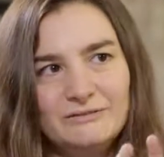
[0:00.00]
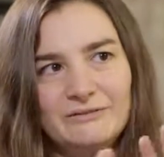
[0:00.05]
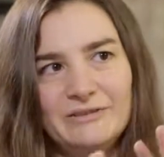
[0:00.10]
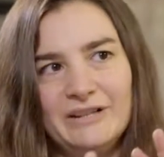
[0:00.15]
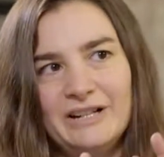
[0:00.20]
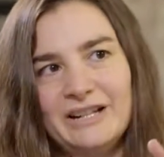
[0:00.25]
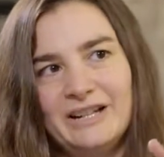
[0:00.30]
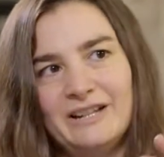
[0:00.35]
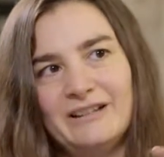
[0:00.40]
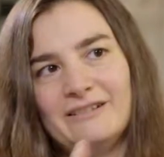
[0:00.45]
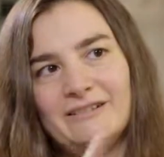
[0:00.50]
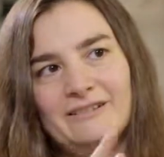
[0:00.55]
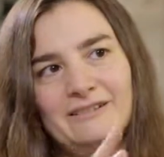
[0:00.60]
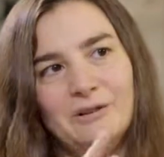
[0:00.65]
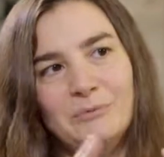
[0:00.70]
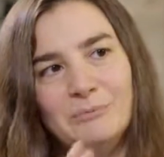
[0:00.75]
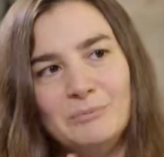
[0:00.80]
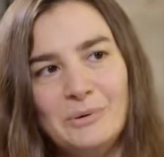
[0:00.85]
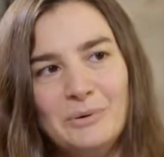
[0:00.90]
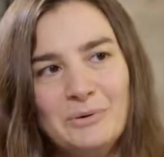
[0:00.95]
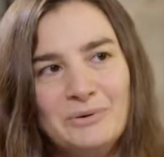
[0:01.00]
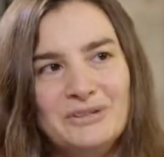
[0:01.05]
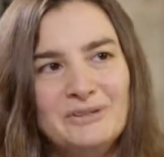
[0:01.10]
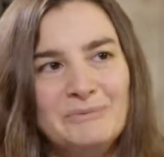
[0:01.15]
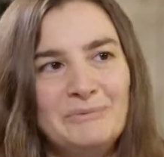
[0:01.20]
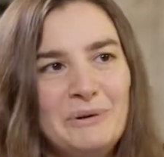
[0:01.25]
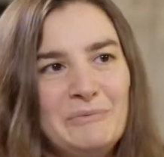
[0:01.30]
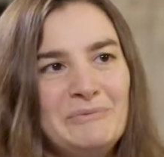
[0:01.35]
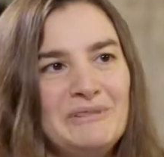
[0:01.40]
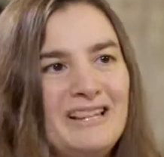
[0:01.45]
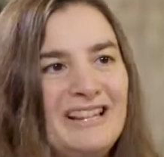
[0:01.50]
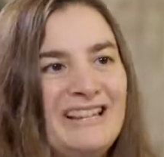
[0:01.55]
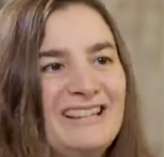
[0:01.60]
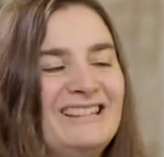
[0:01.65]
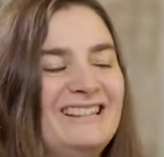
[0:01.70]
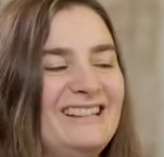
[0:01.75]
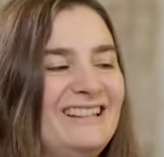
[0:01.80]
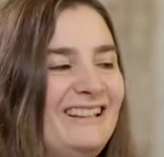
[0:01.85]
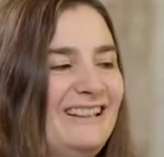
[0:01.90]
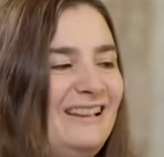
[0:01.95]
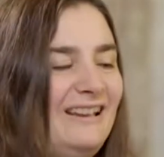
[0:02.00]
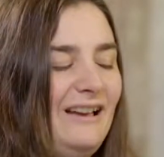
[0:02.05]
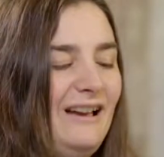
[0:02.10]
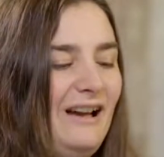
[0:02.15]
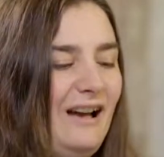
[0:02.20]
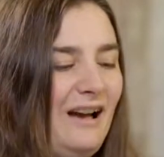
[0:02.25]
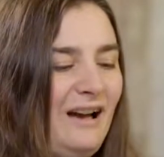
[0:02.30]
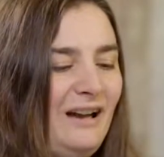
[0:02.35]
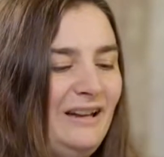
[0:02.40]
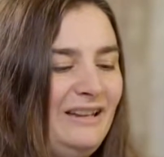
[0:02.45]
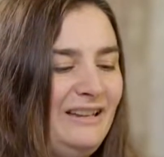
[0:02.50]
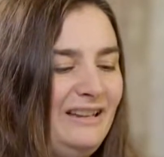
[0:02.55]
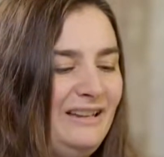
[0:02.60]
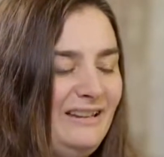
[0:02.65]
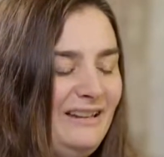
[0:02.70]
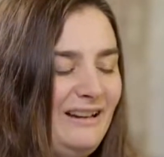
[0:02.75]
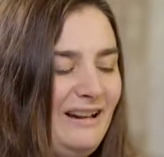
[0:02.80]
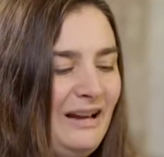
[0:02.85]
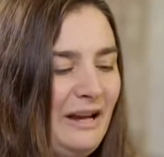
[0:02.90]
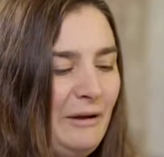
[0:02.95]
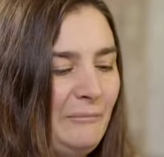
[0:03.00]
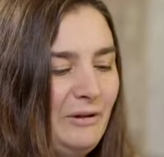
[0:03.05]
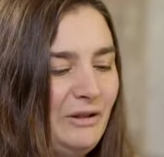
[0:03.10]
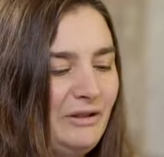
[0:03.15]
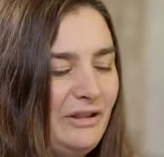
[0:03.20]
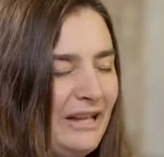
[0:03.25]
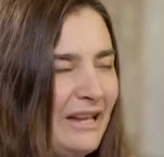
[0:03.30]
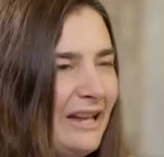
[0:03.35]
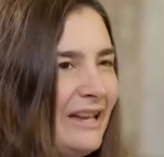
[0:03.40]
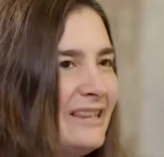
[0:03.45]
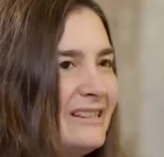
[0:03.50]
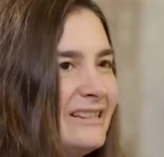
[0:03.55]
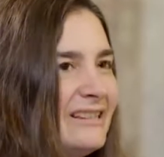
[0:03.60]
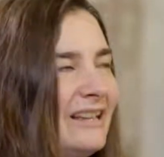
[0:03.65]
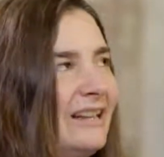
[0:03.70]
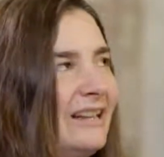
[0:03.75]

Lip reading: very composed websites. I'm not against